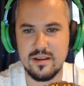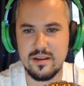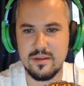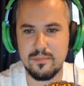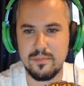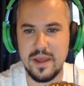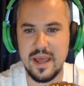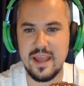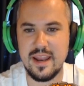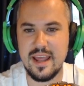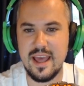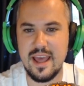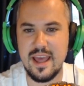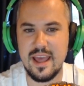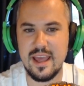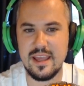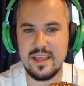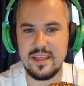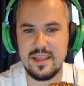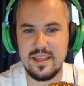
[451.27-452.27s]

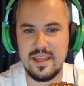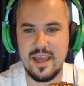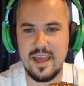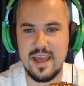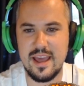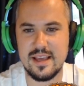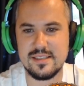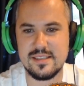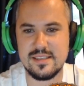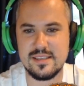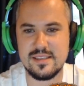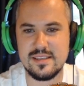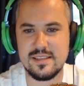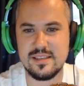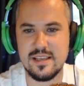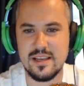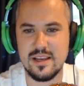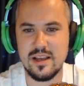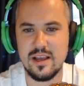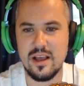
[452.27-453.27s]
Payday, yes.
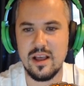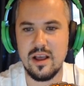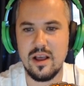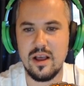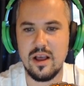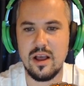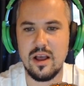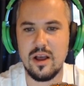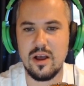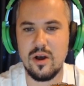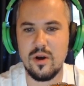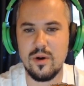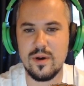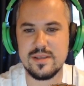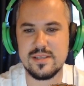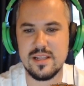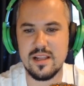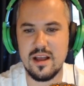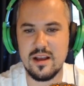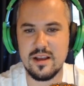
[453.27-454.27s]
Oh,
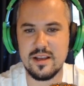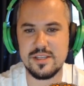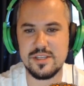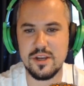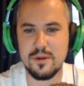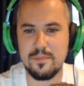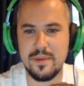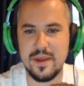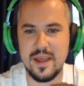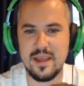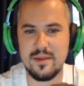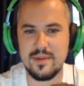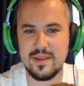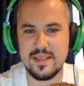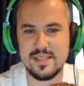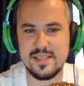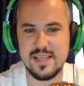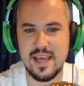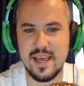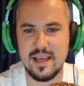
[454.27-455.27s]
as long as your baby
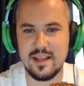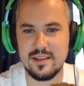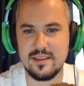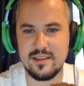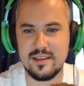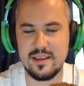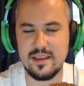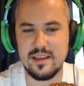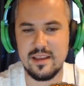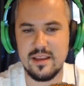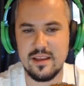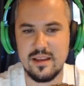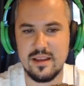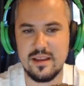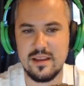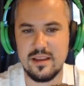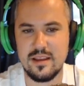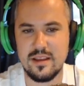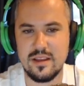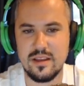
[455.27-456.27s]
is healthy,
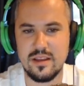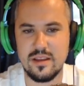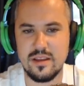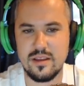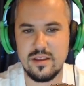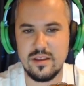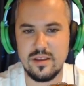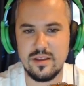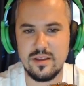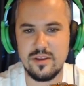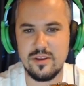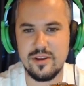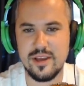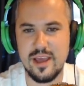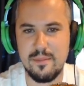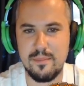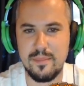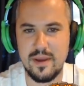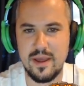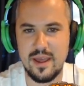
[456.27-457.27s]
you
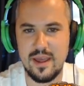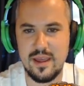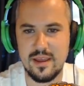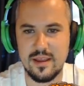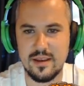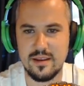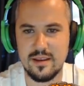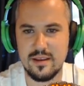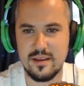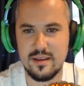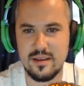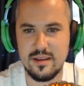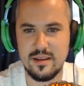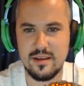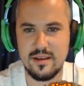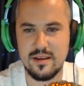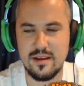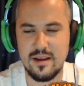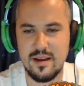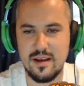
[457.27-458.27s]
get paid.
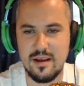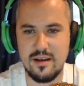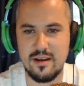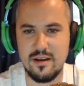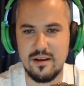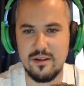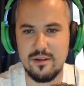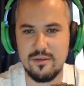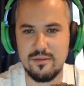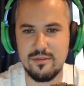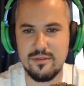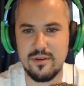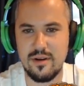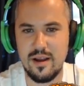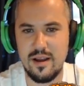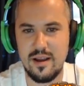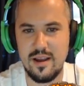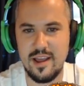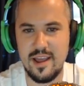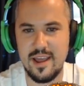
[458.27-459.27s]
All
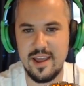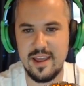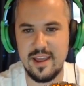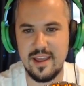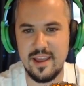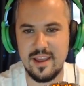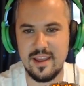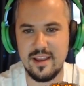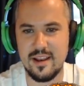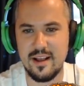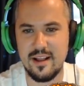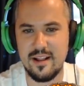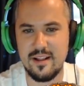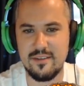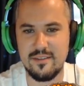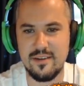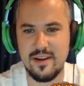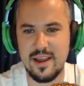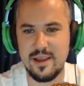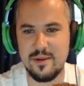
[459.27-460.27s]
right, all
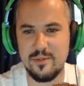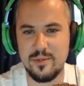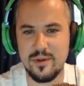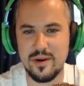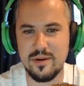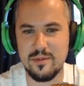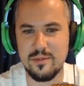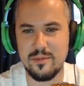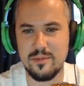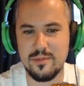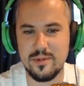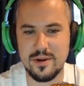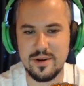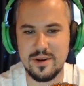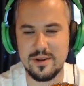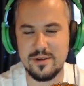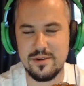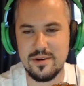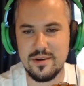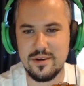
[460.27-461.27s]
right. We're we're
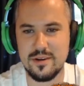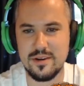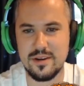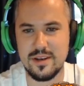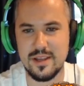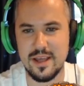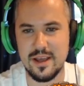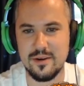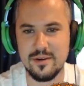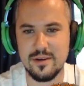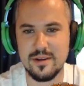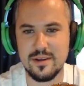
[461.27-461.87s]
doing good now.